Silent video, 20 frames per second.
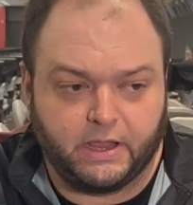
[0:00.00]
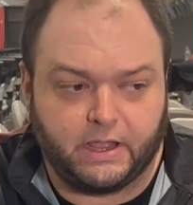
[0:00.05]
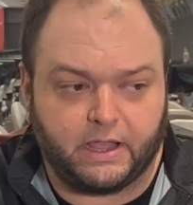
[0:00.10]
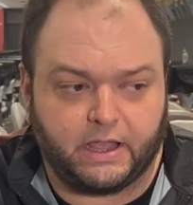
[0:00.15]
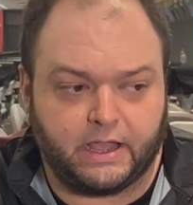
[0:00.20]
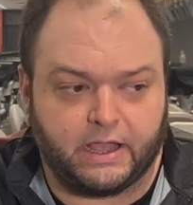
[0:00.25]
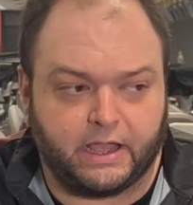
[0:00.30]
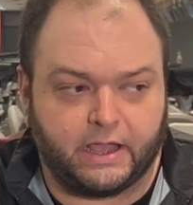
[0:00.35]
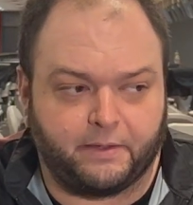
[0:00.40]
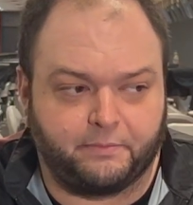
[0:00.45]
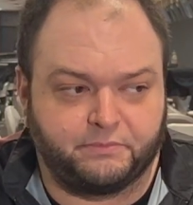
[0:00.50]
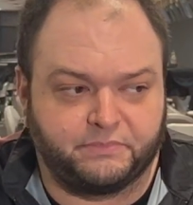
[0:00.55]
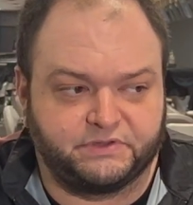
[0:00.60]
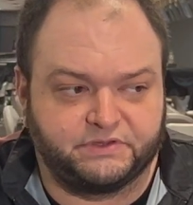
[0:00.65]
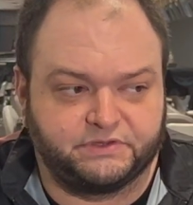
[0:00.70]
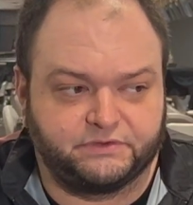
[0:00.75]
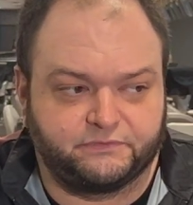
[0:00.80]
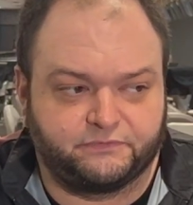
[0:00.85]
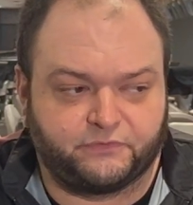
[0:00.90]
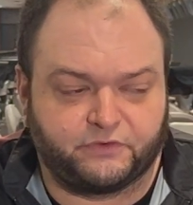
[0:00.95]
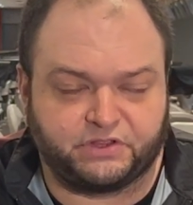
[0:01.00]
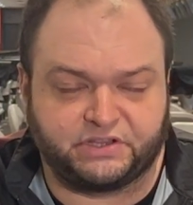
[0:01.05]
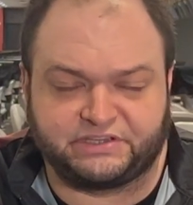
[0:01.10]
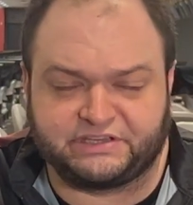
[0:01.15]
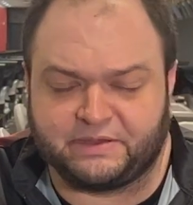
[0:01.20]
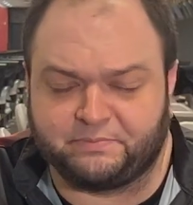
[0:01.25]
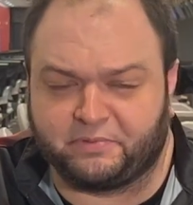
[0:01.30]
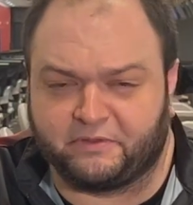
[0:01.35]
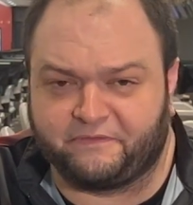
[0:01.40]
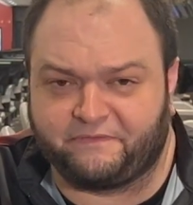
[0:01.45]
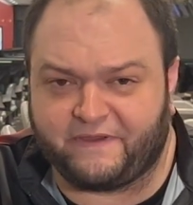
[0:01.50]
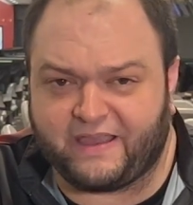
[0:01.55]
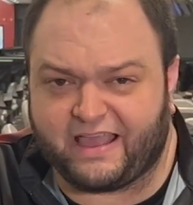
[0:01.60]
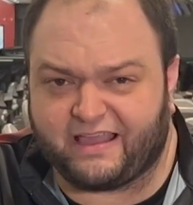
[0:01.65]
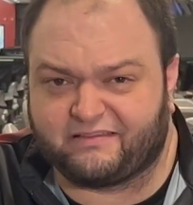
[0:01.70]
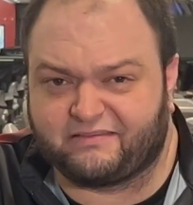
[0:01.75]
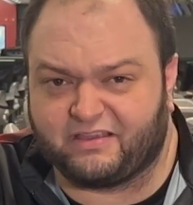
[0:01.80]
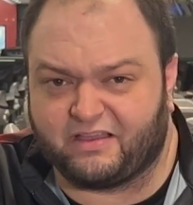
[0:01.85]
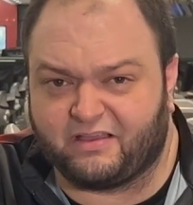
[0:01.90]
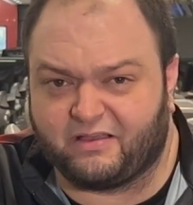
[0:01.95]
for the simple
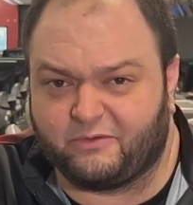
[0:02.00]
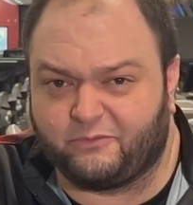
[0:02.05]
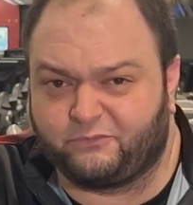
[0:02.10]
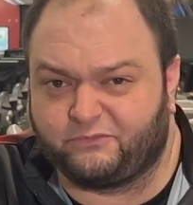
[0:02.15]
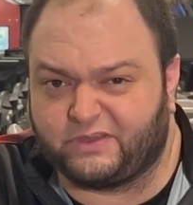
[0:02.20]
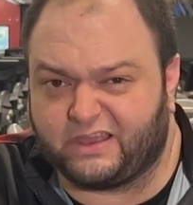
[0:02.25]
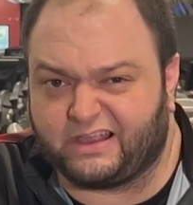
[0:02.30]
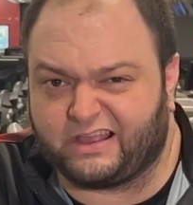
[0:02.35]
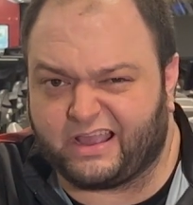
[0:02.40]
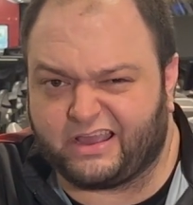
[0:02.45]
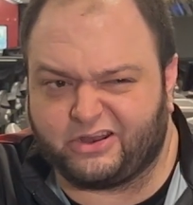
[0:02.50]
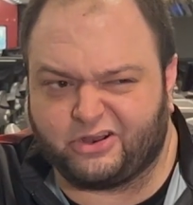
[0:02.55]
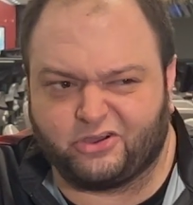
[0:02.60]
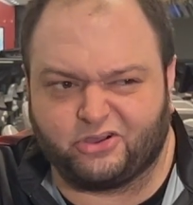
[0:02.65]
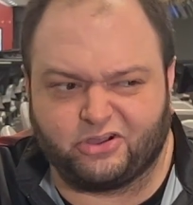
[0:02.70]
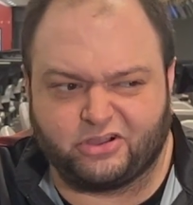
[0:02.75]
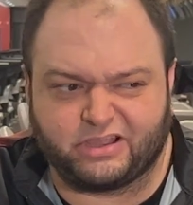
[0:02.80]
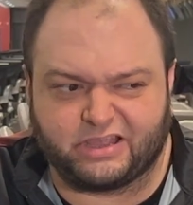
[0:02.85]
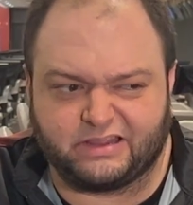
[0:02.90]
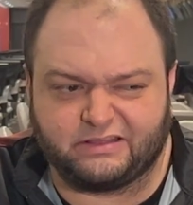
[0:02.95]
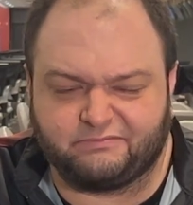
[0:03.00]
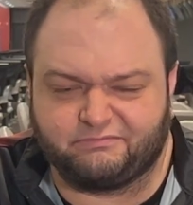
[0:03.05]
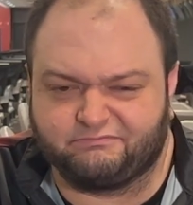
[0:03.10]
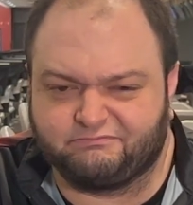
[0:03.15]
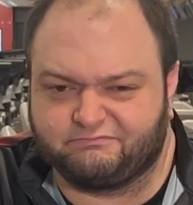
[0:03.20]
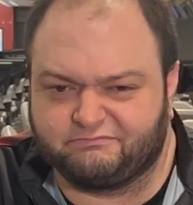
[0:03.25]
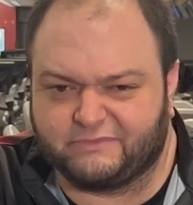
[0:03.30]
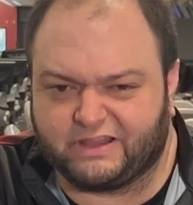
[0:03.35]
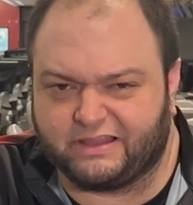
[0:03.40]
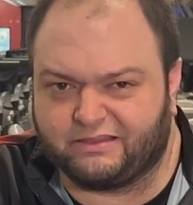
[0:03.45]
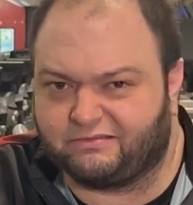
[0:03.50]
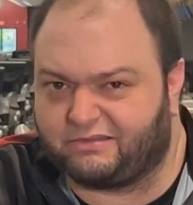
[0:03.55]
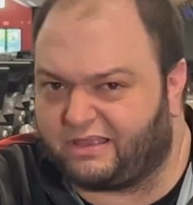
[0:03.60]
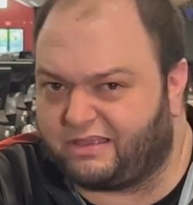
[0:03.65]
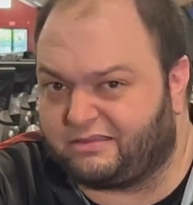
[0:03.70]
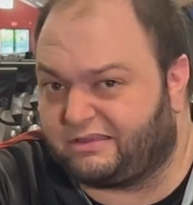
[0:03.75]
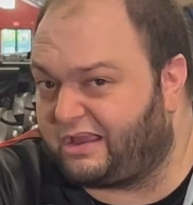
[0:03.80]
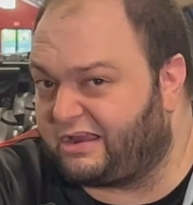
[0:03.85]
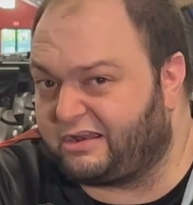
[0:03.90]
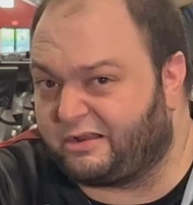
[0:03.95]
fact of they kind of hook and
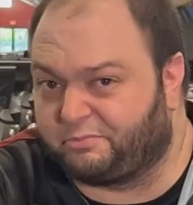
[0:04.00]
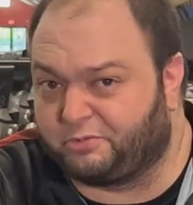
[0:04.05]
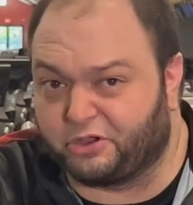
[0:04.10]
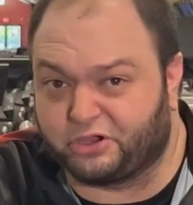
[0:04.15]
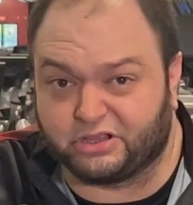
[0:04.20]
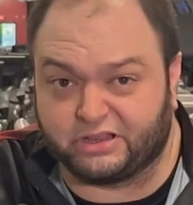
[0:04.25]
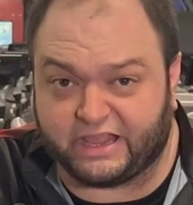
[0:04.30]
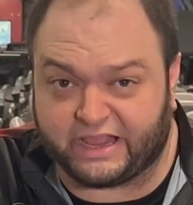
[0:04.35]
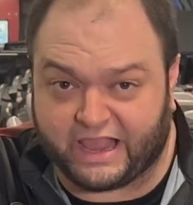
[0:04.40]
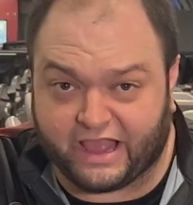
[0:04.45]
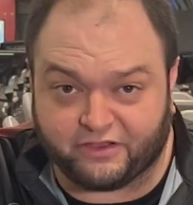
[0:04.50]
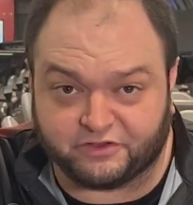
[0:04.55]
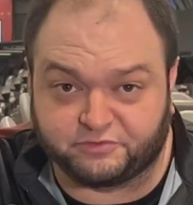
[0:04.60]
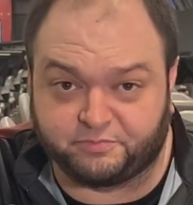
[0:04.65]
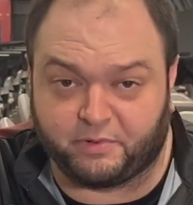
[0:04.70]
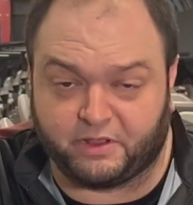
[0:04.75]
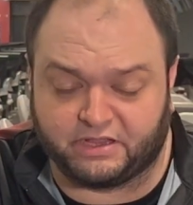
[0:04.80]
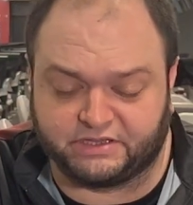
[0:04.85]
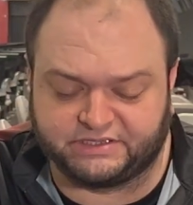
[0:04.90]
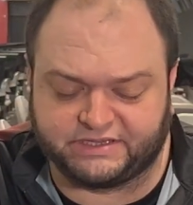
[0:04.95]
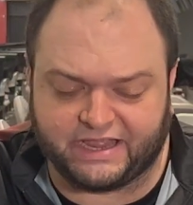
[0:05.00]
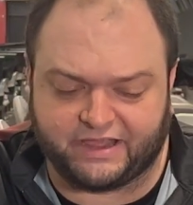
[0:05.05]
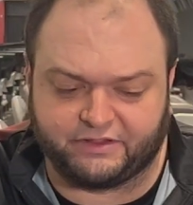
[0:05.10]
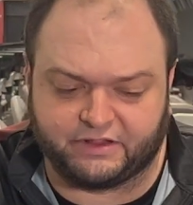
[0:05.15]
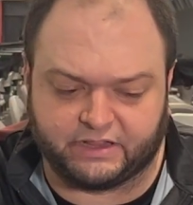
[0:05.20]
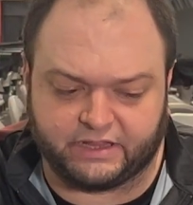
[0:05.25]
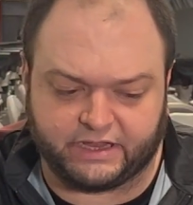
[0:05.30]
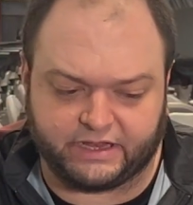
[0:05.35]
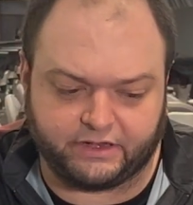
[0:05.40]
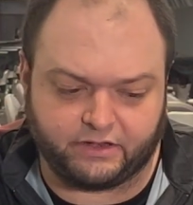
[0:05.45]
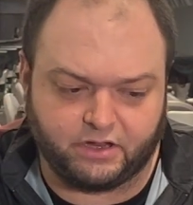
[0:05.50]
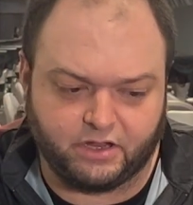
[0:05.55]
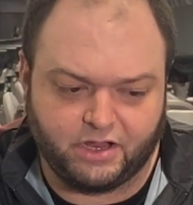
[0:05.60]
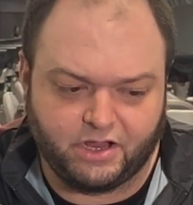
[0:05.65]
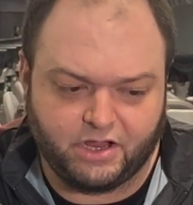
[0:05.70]
then they end up looking like house balls down the lane,